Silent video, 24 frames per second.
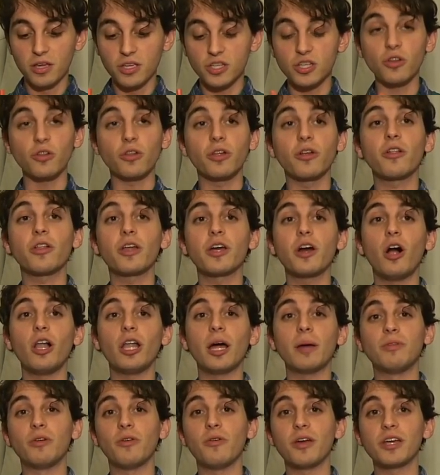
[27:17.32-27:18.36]
So literally all
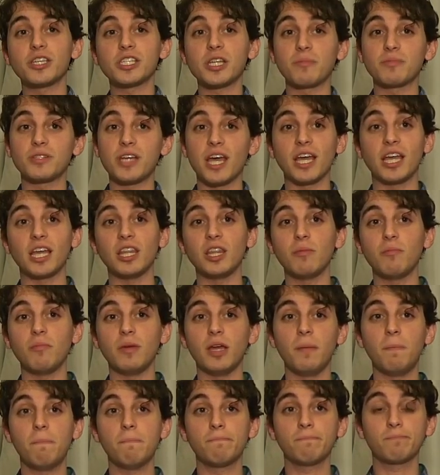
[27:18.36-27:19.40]
I'm doing is I'm taking the
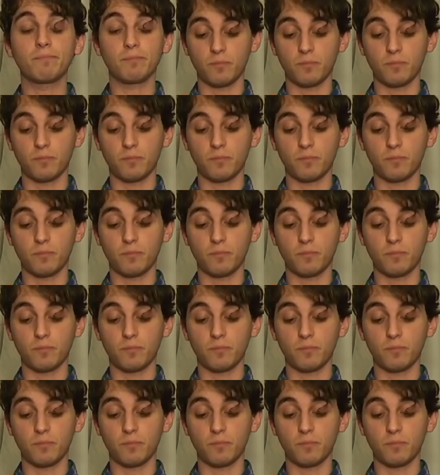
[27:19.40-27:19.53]
mead,